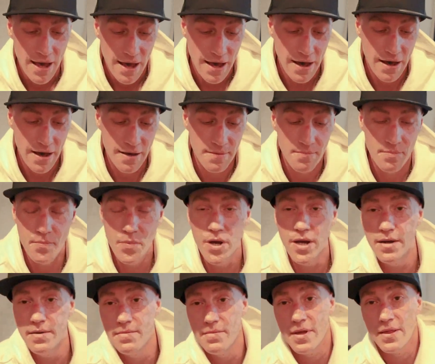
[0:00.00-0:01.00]

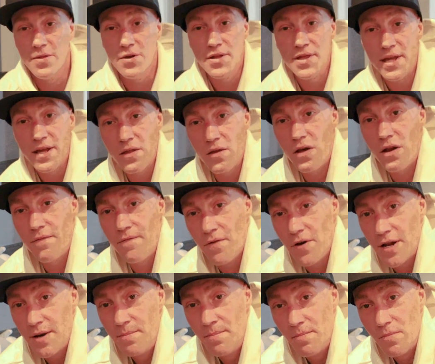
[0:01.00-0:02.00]
But looks like a lot of
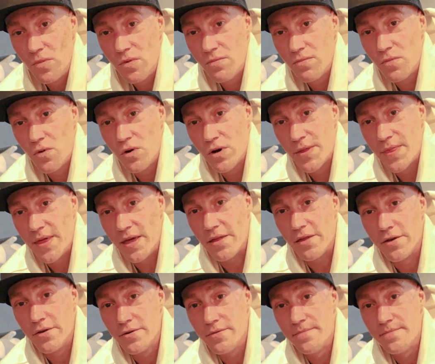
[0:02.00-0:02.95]
fun. Othello.